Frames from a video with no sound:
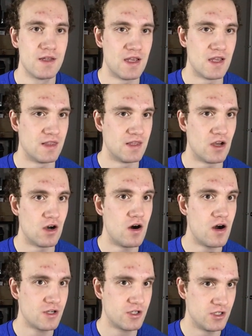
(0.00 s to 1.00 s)
in the
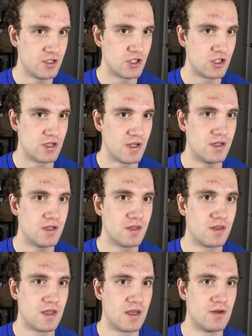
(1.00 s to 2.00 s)
auction sheet
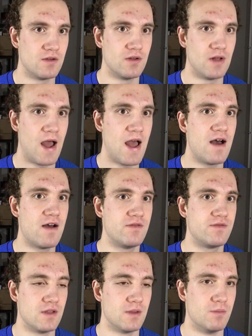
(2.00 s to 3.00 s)
they'll
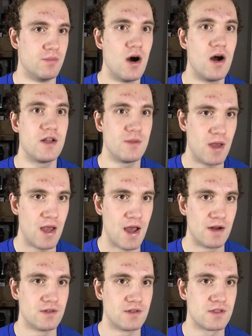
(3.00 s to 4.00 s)
have the body
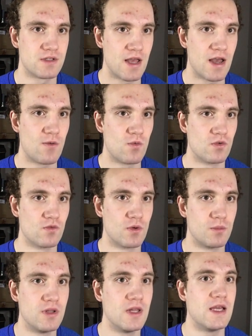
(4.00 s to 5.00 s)
panels that were
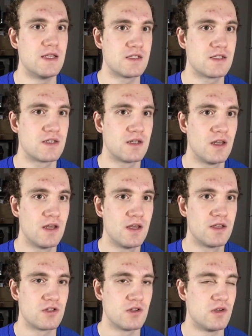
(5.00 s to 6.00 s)
replaced,
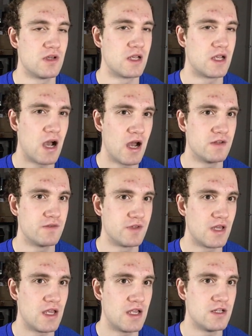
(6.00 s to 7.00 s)
so you can kind of
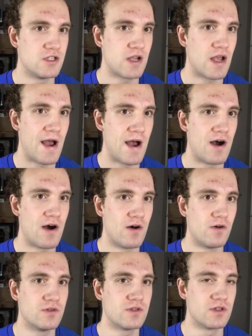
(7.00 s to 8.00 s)
gauge
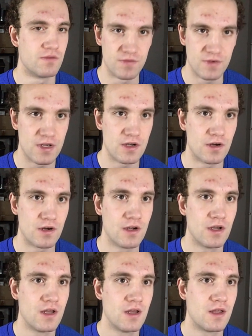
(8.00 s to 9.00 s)
how severe
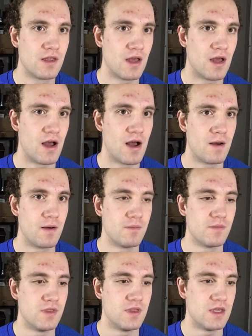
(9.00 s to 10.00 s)

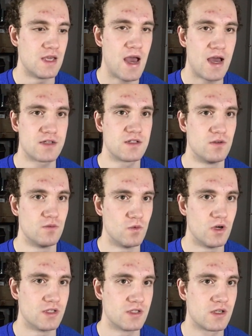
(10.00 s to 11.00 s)
the accident
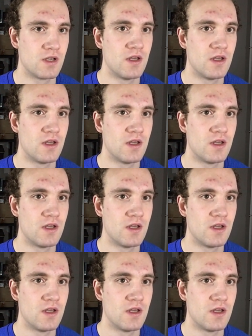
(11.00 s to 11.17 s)
was.